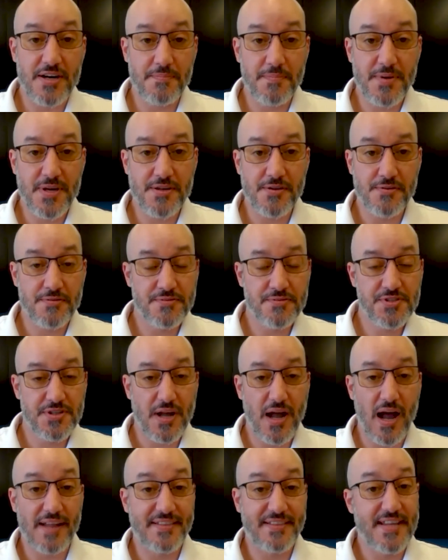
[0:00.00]
to be used
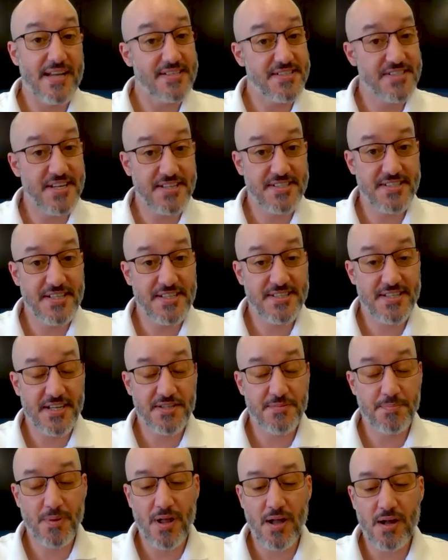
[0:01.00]
at that
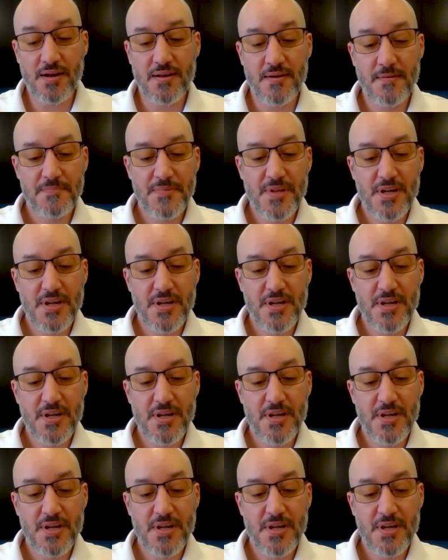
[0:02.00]
66 block.